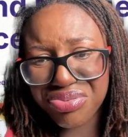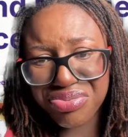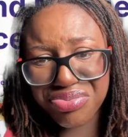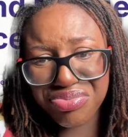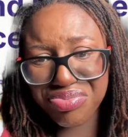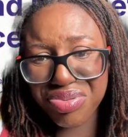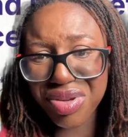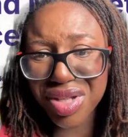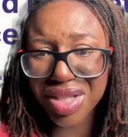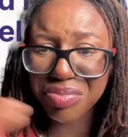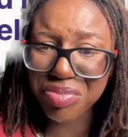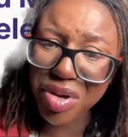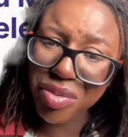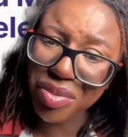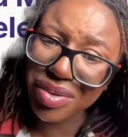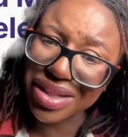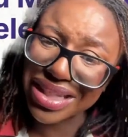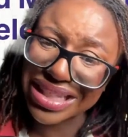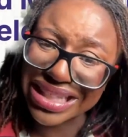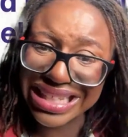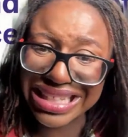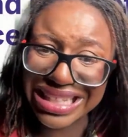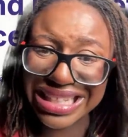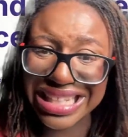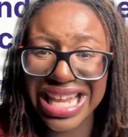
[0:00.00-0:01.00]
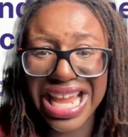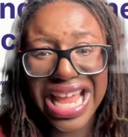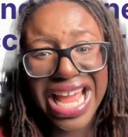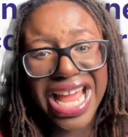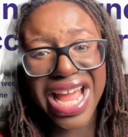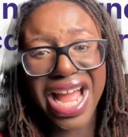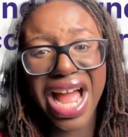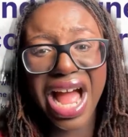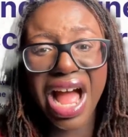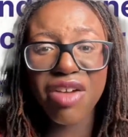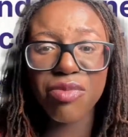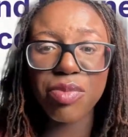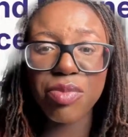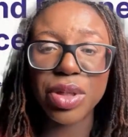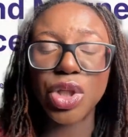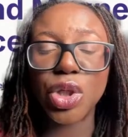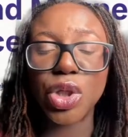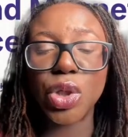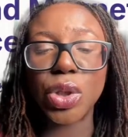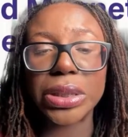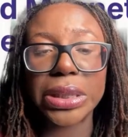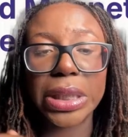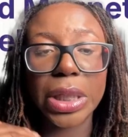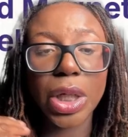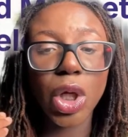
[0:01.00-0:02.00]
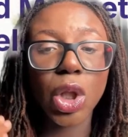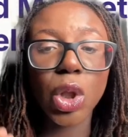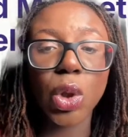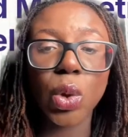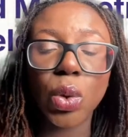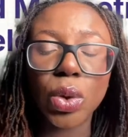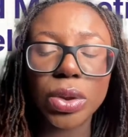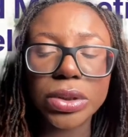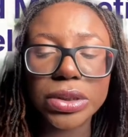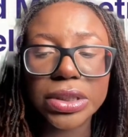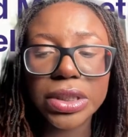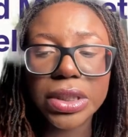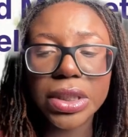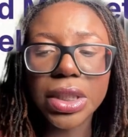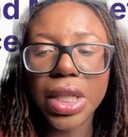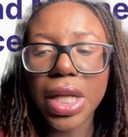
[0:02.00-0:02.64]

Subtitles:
for probably this year. I've been using Claude